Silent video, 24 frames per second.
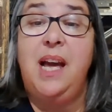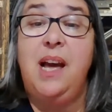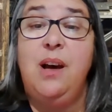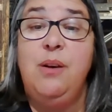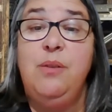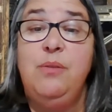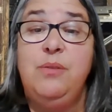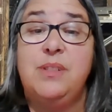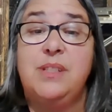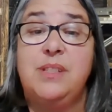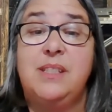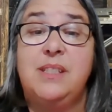
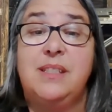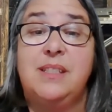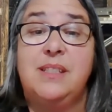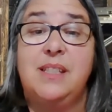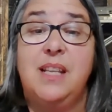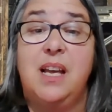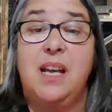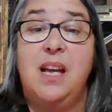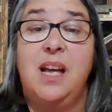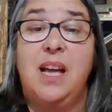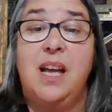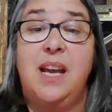
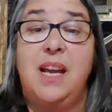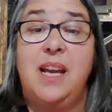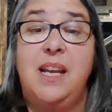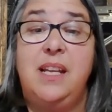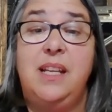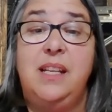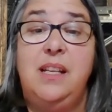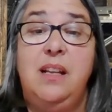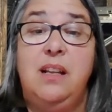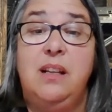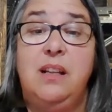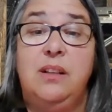
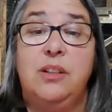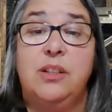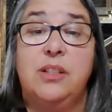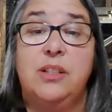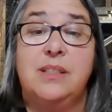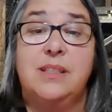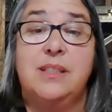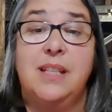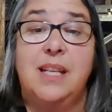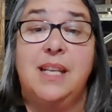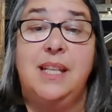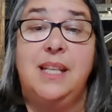outside
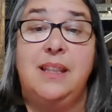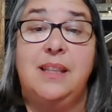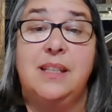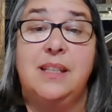looks like